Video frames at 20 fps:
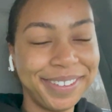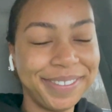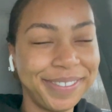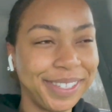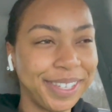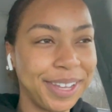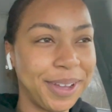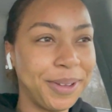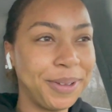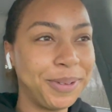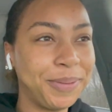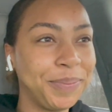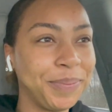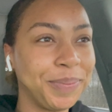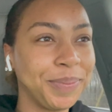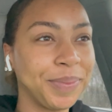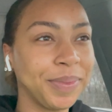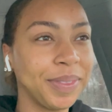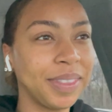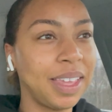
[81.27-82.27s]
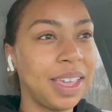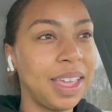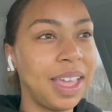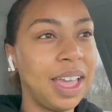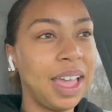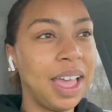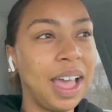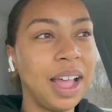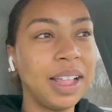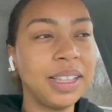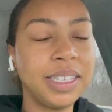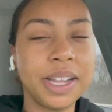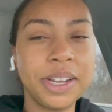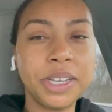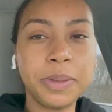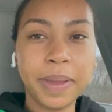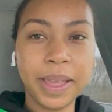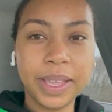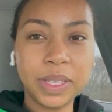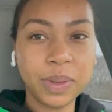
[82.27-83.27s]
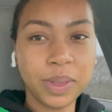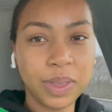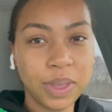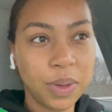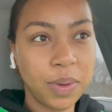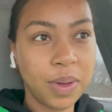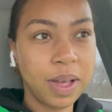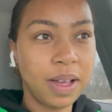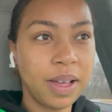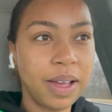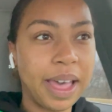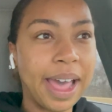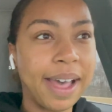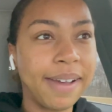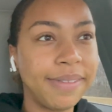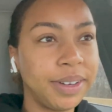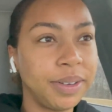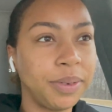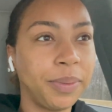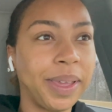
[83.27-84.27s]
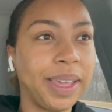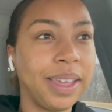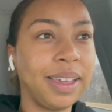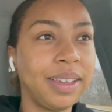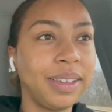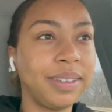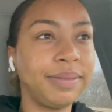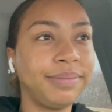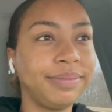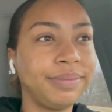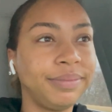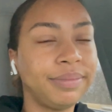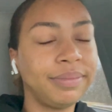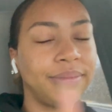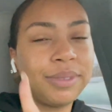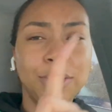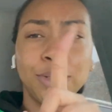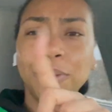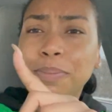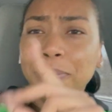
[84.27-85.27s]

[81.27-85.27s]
So I'll touch base with you all after we do